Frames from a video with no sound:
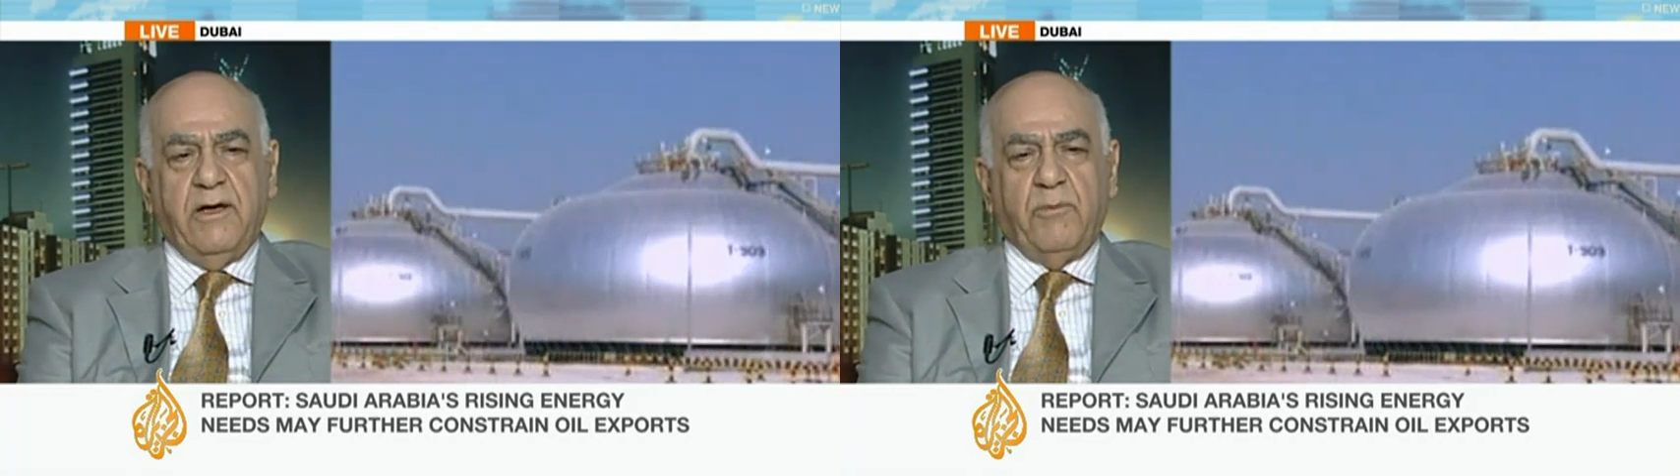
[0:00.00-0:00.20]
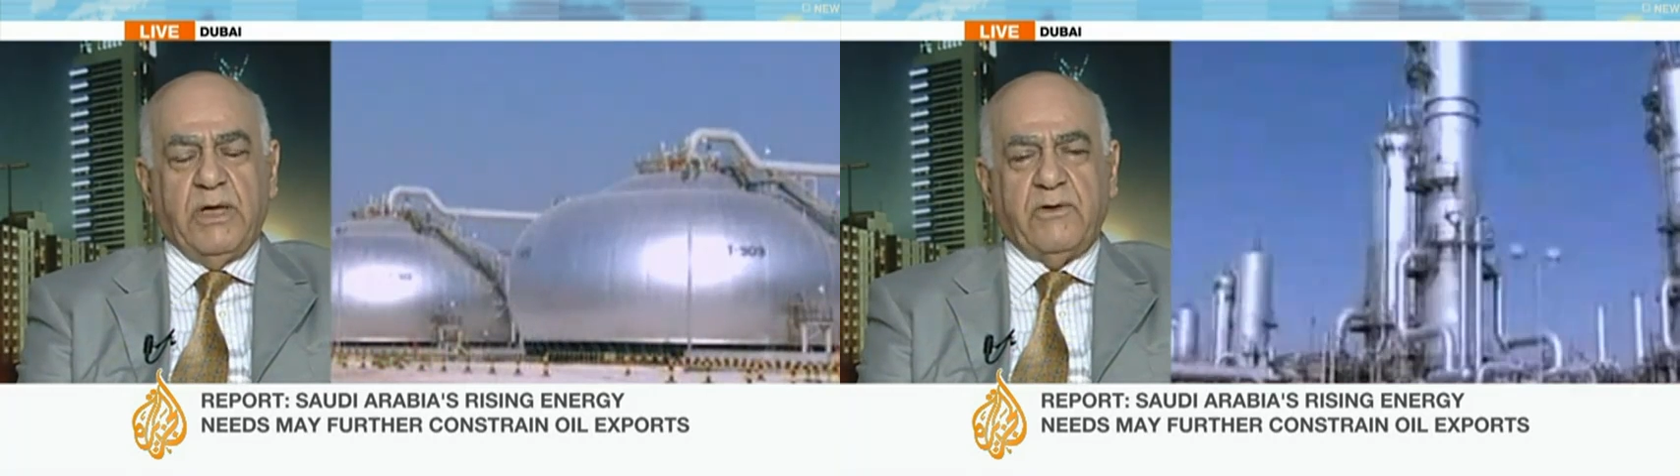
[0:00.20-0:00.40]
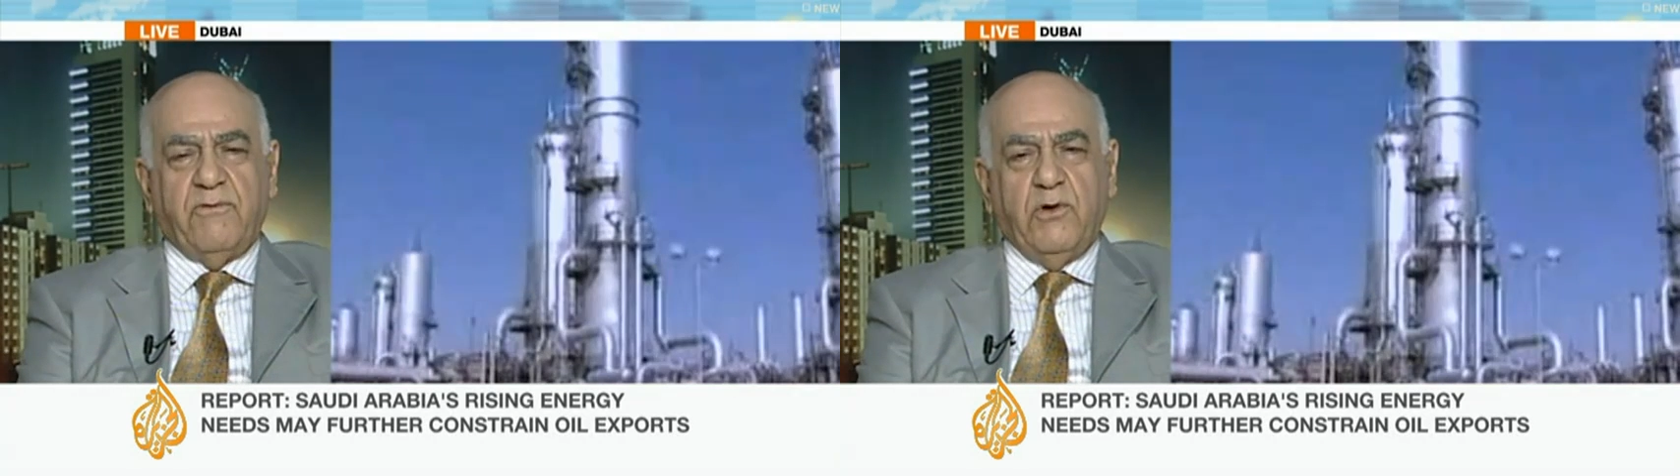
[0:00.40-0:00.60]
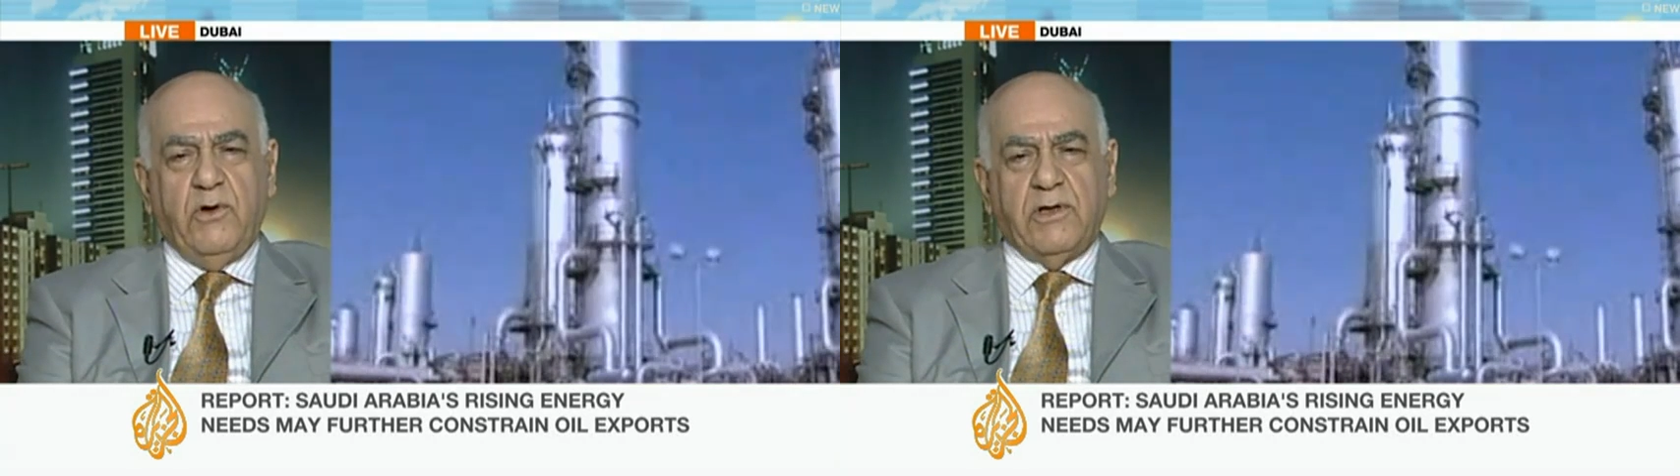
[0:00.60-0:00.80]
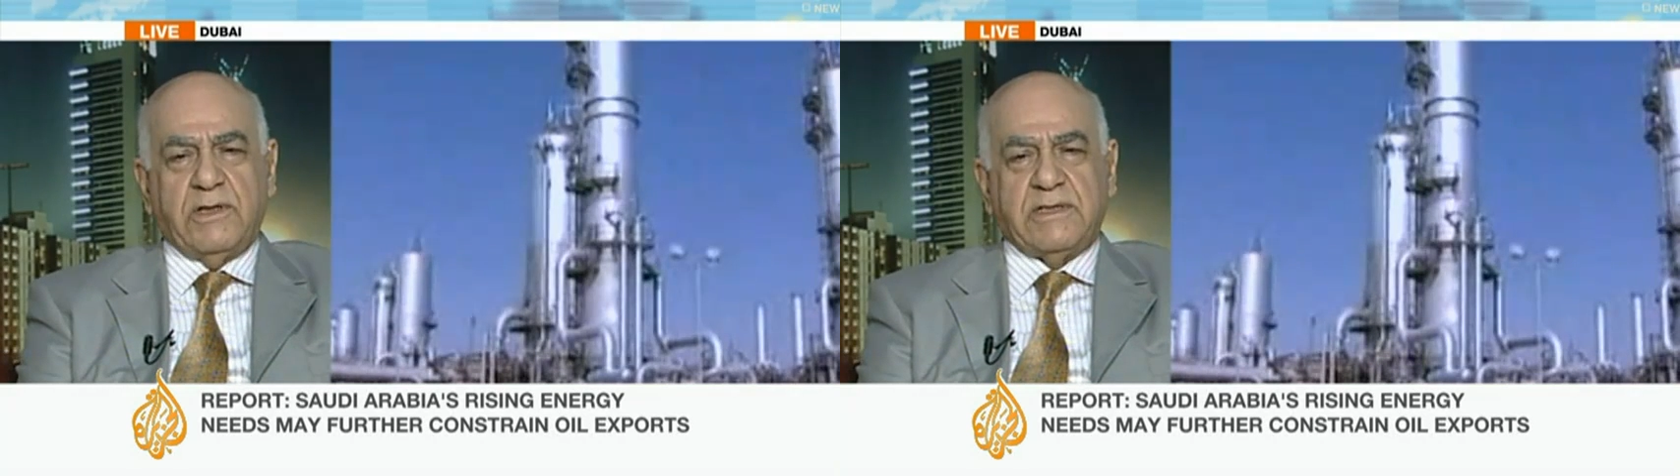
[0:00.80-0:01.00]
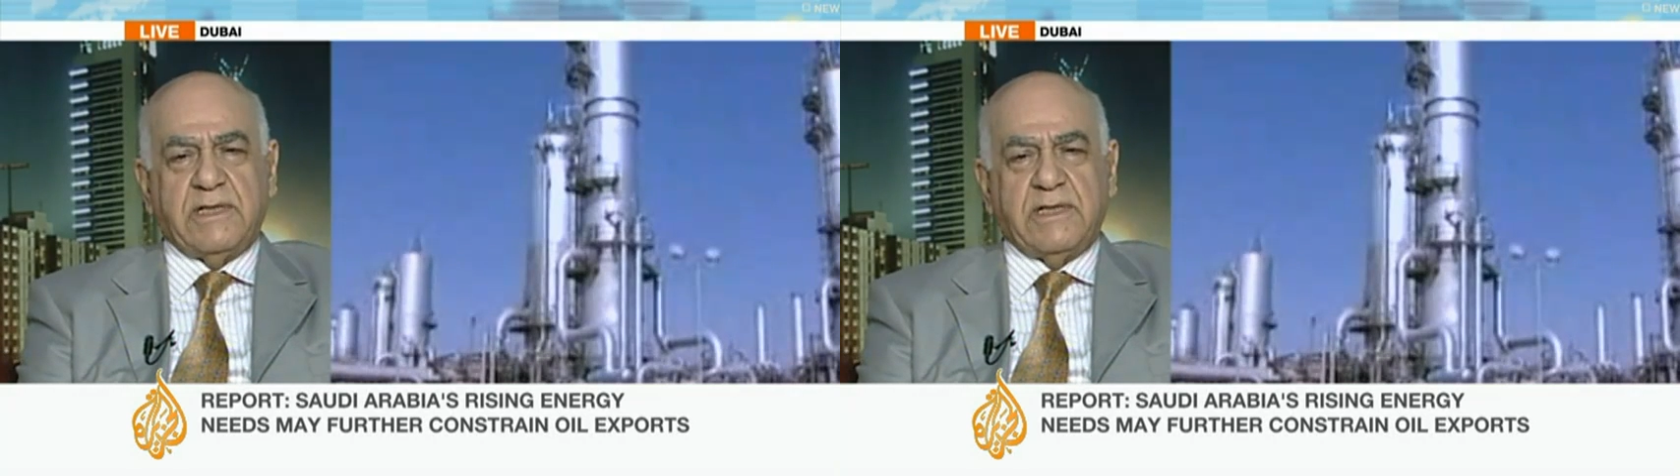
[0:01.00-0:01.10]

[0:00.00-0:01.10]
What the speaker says: But of course,